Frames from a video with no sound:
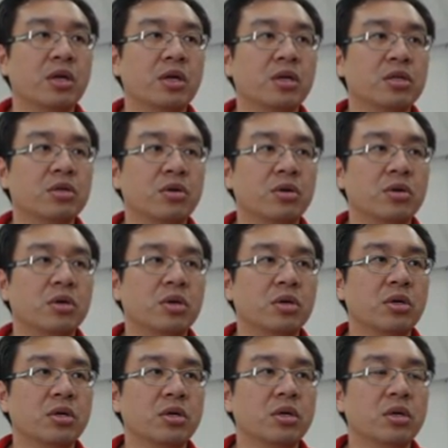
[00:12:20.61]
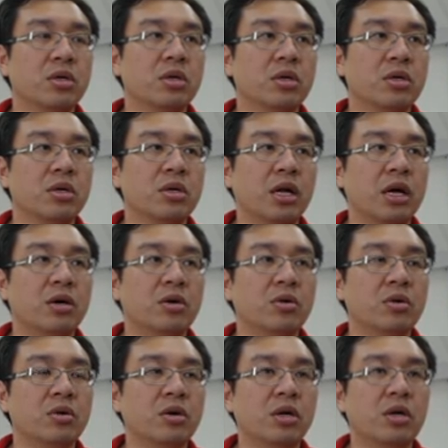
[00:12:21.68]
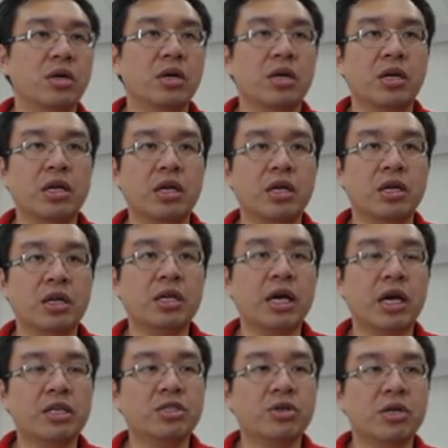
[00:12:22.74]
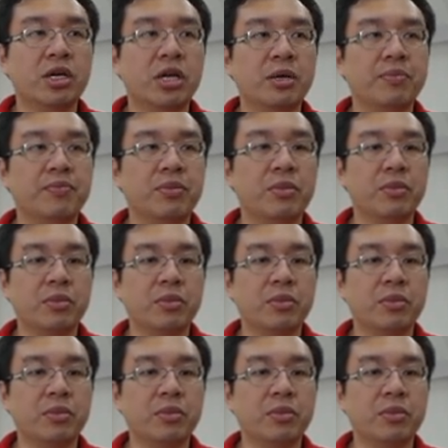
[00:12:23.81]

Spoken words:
So now in the actual game,